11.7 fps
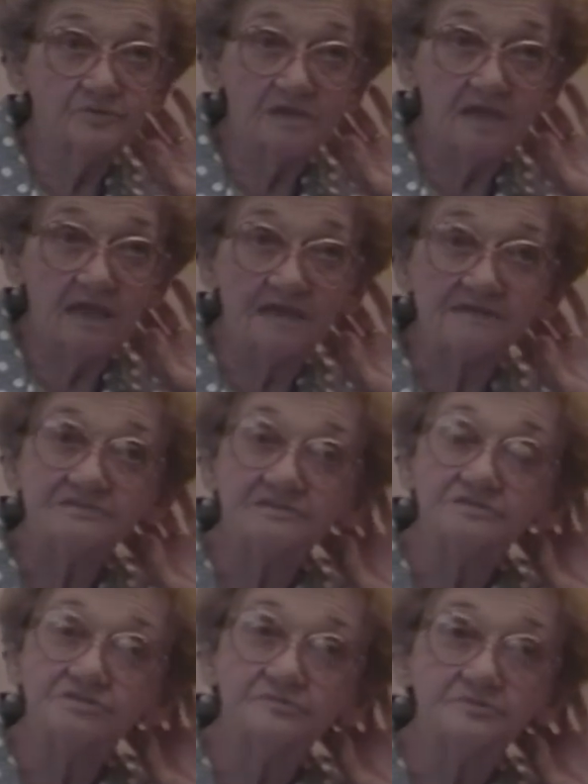with guests,
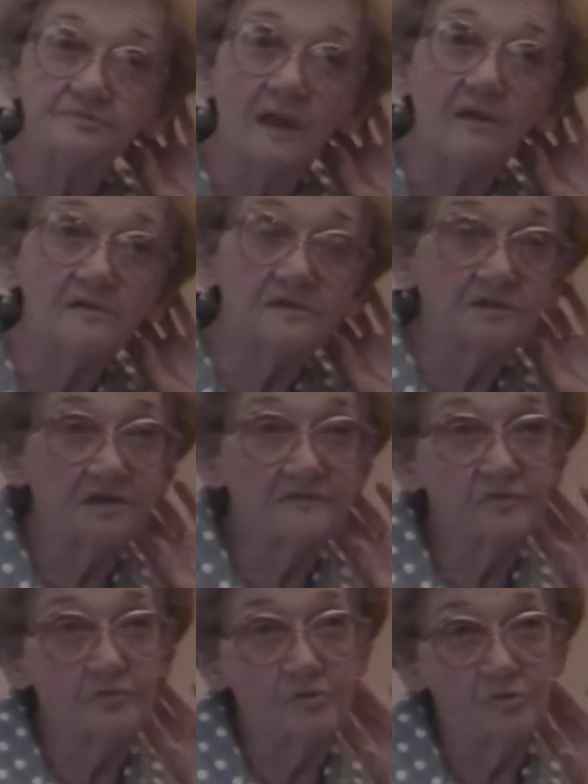and she was married in the
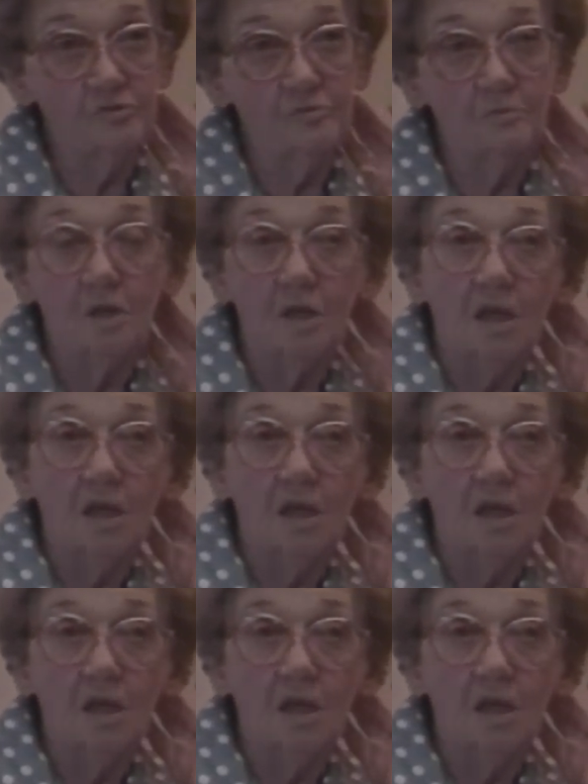living room.